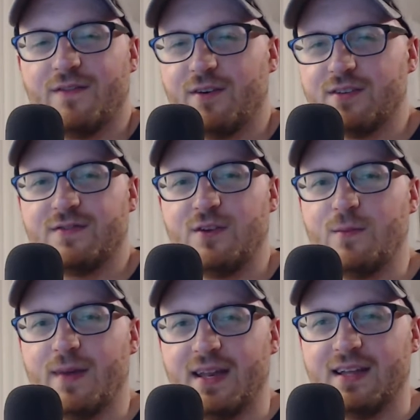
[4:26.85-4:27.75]
the first few
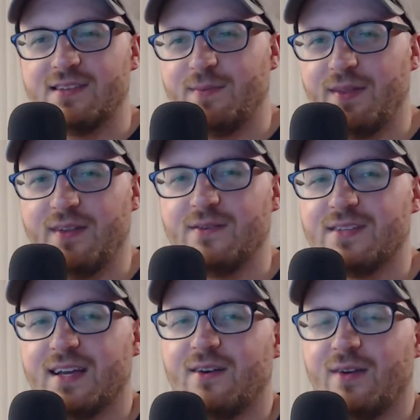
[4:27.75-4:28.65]
minutes, but then it
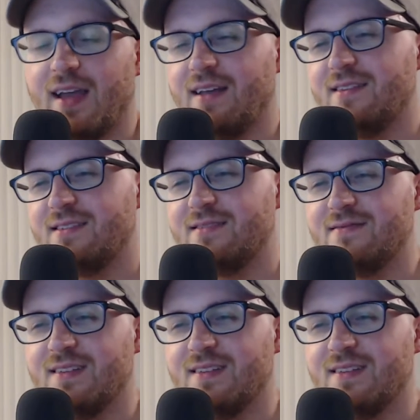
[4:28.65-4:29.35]
was like, okay, this is